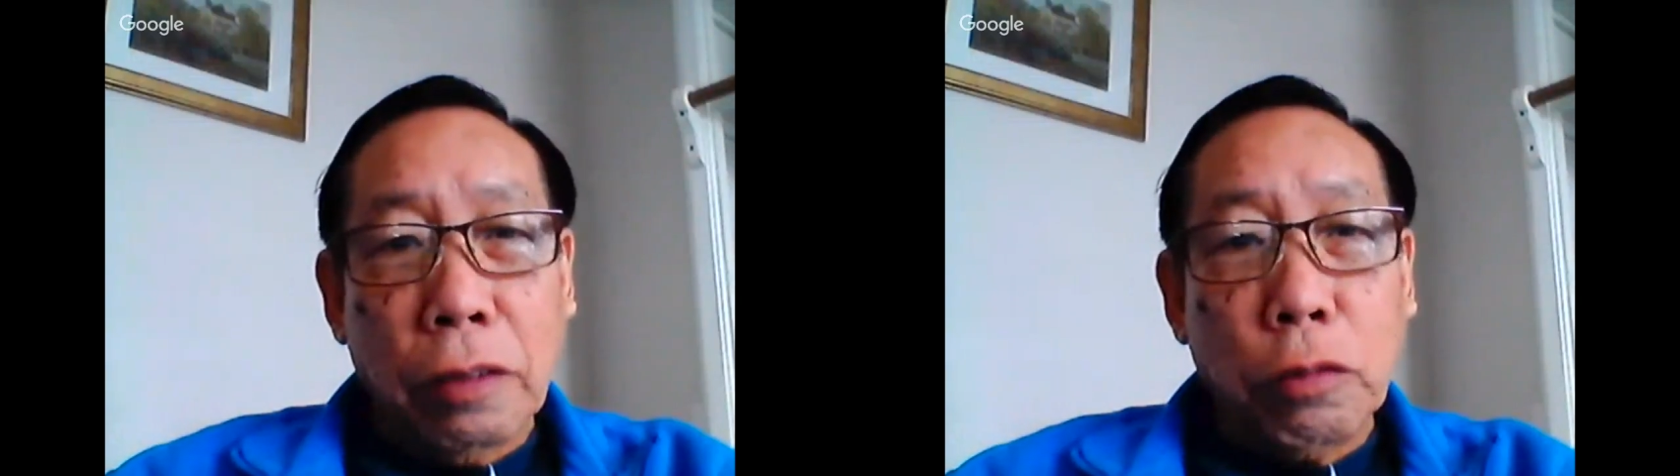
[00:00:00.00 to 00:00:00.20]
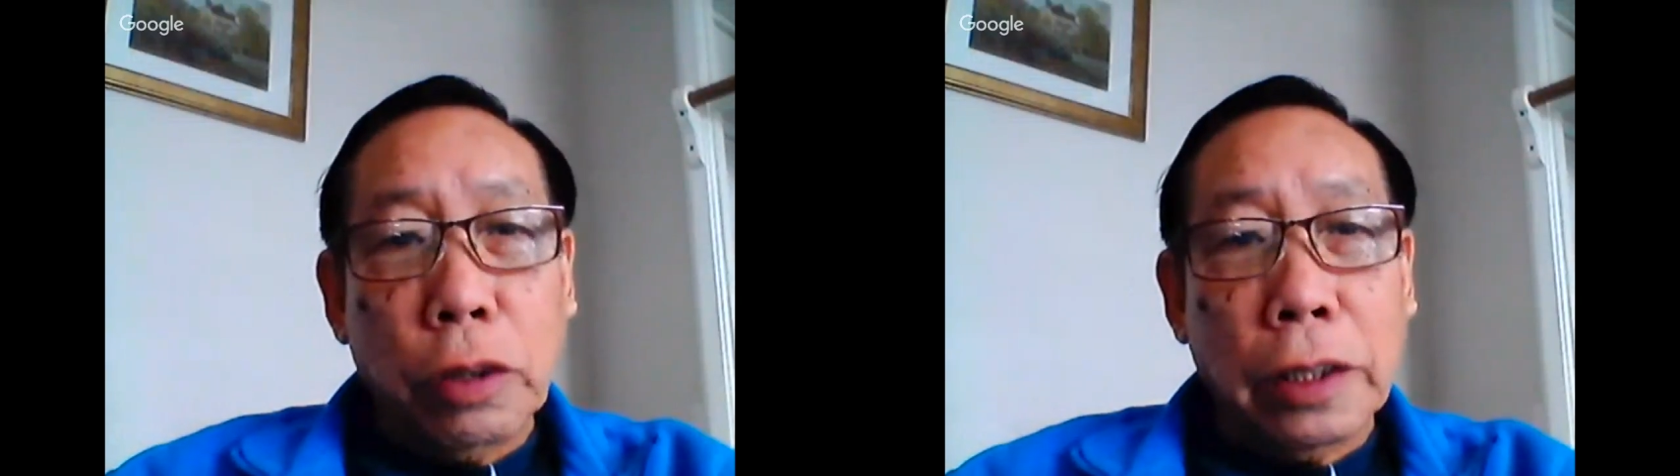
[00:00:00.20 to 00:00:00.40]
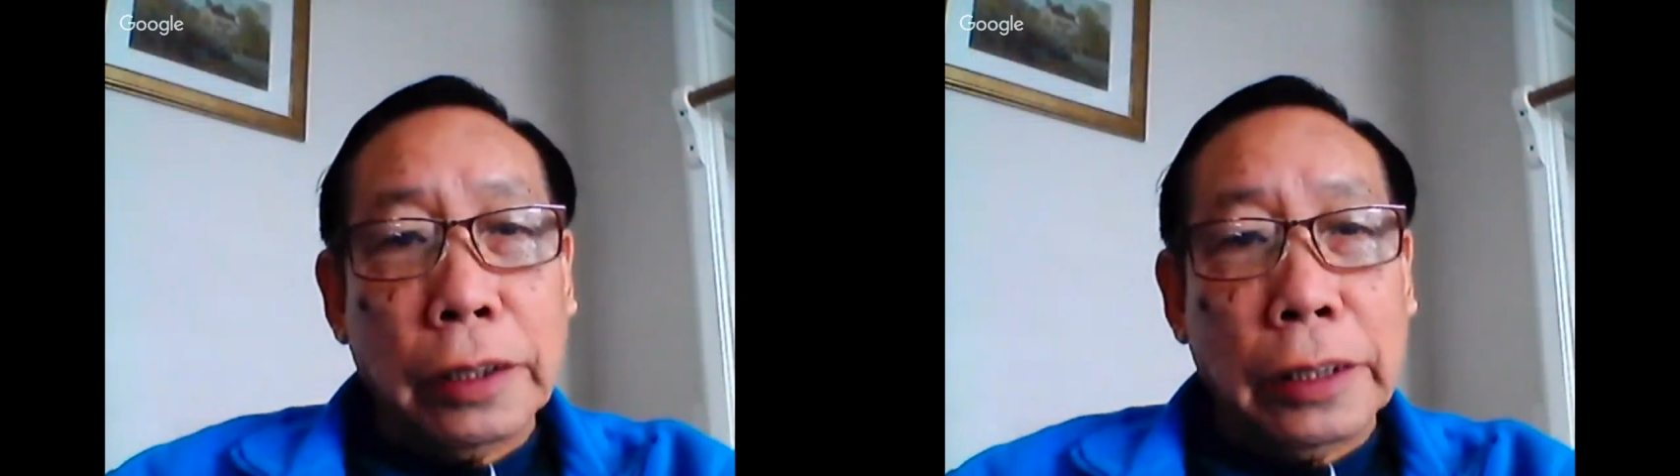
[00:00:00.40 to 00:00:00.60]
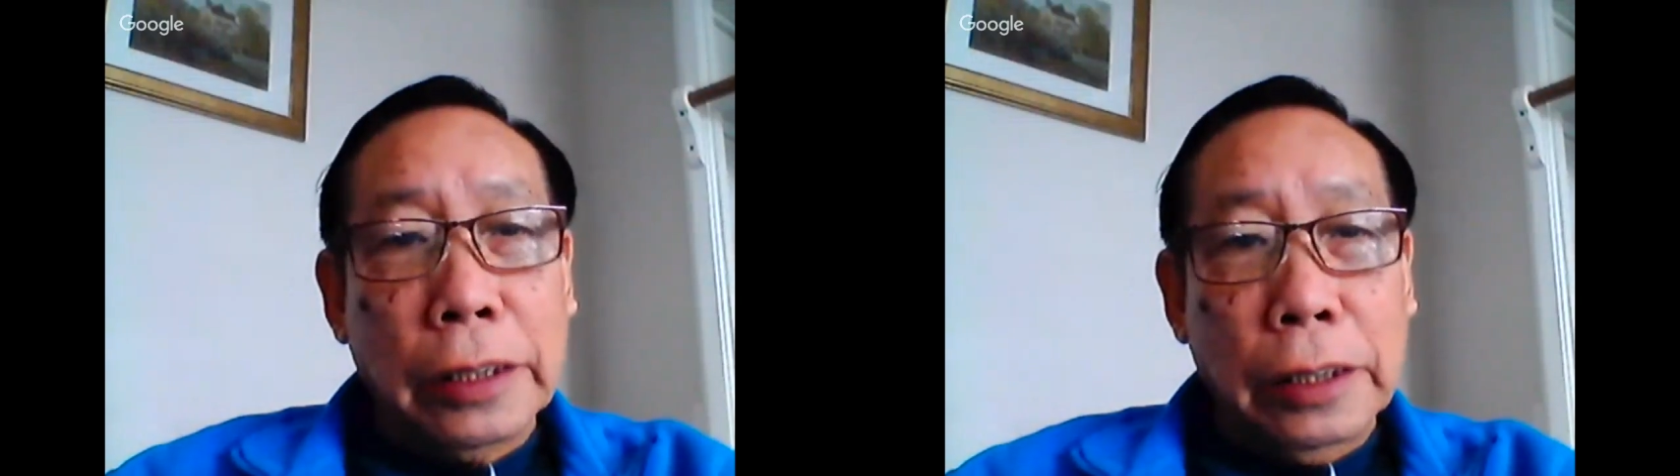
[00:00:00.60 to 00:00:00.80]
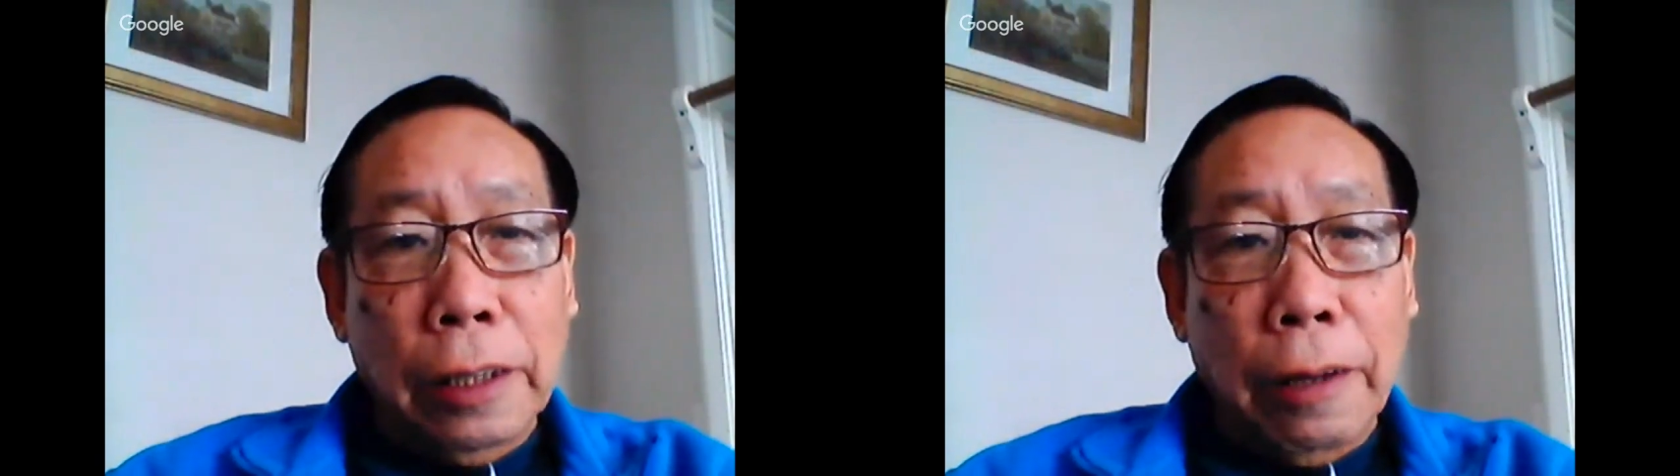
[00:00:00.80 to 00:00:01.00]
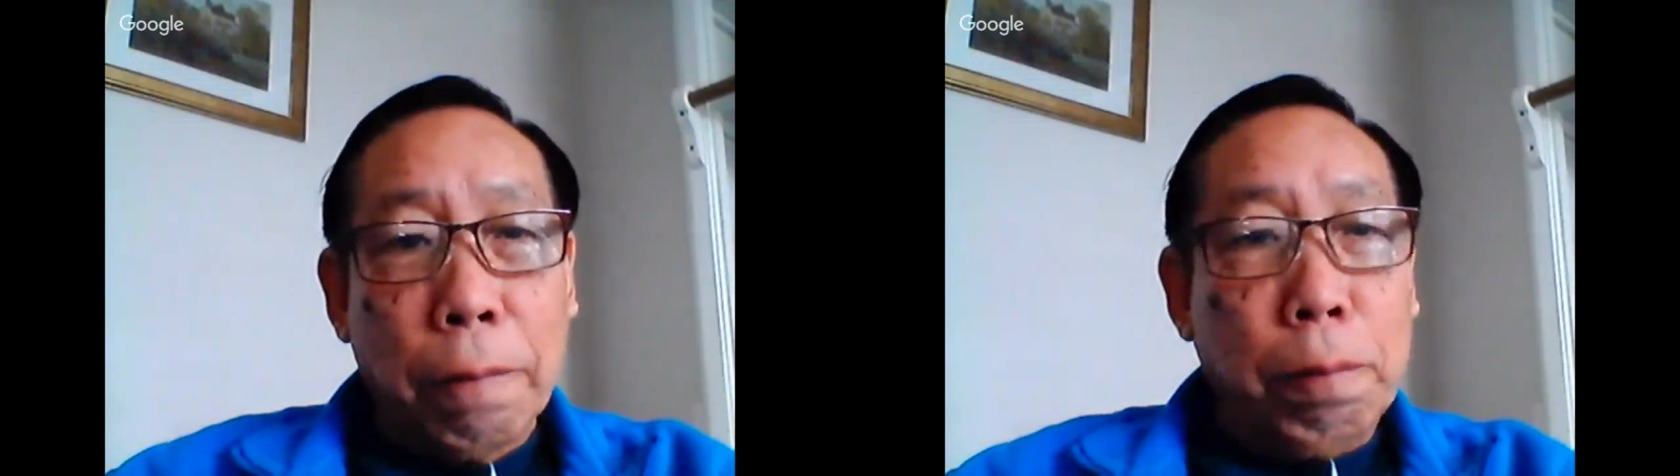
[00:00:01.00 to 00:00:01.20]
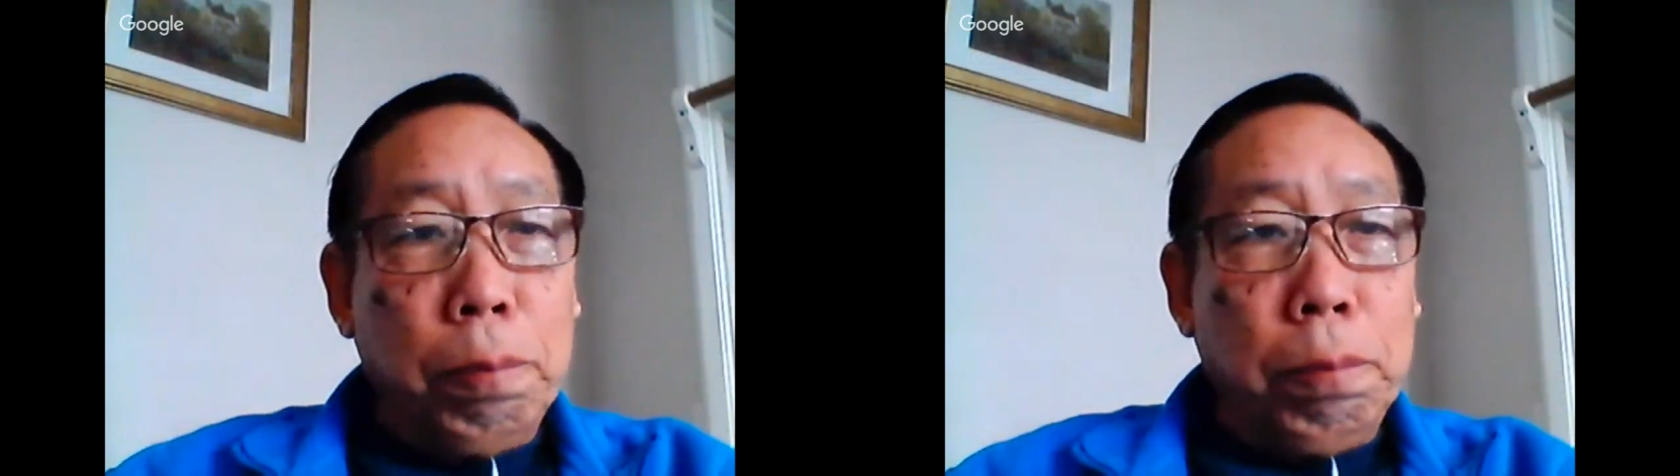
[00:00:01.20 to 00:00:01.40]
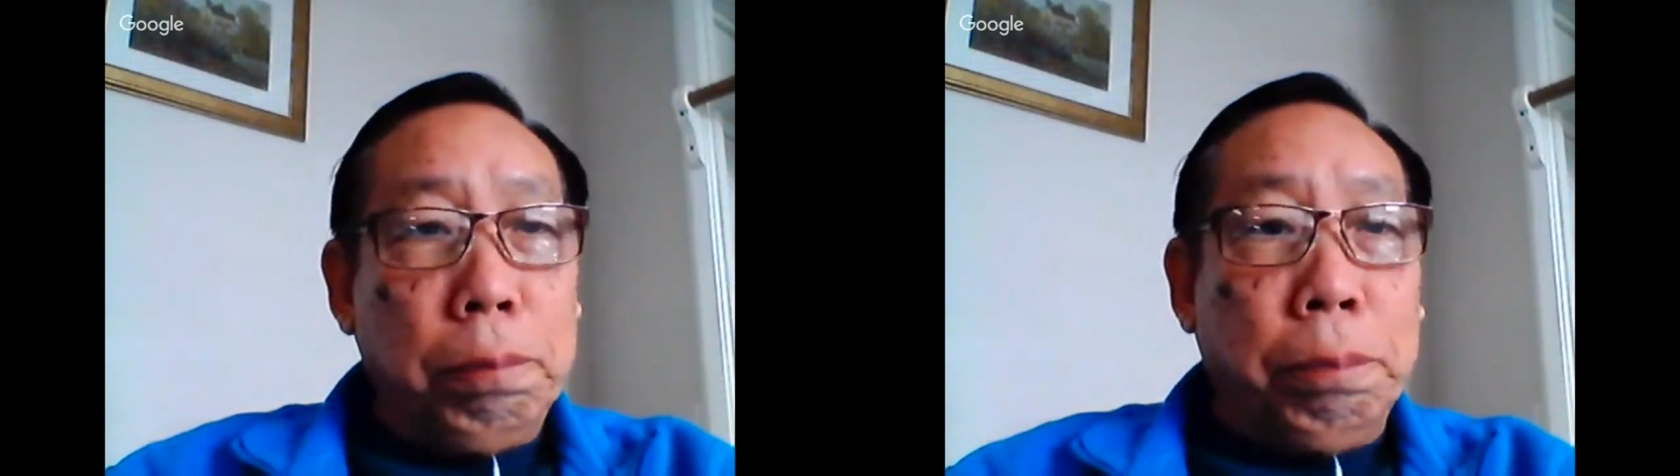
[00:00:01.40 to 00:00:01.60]
And we can see
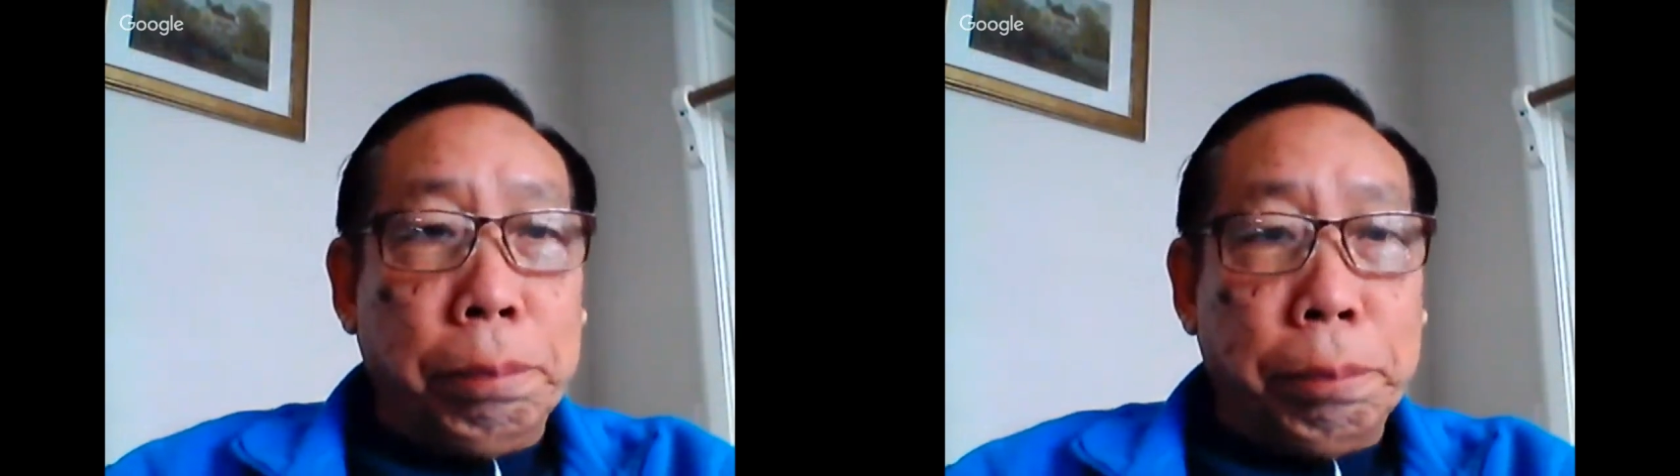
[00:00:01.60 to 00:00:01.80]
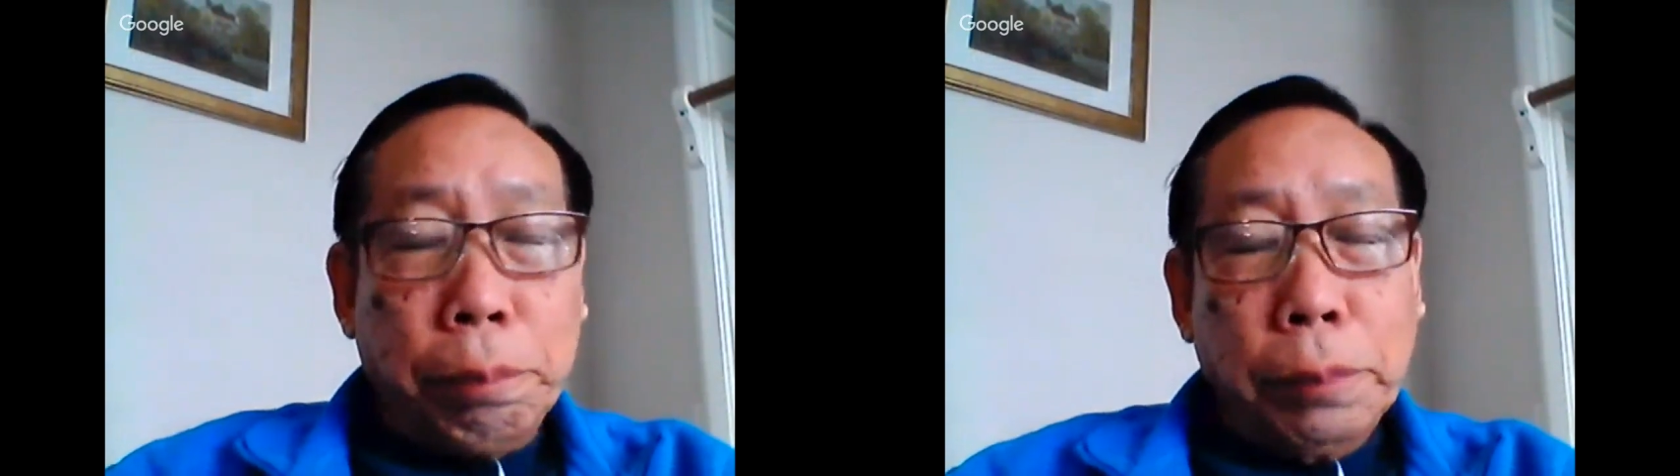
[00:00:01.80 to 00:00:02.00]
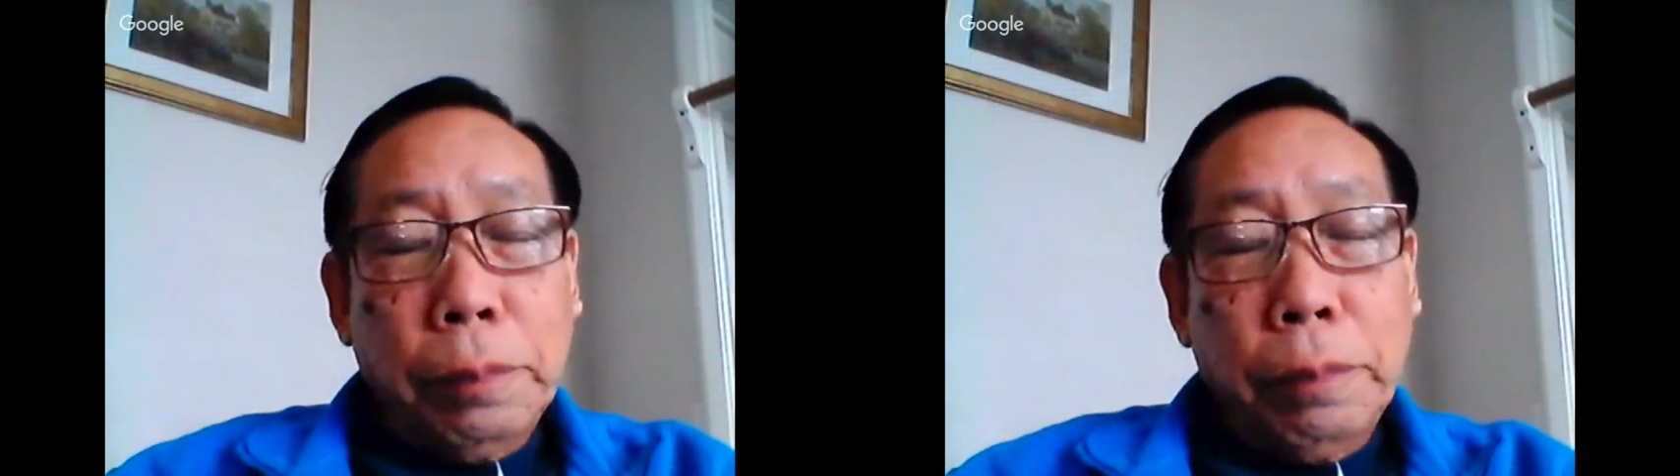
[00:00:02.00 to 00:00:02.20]
that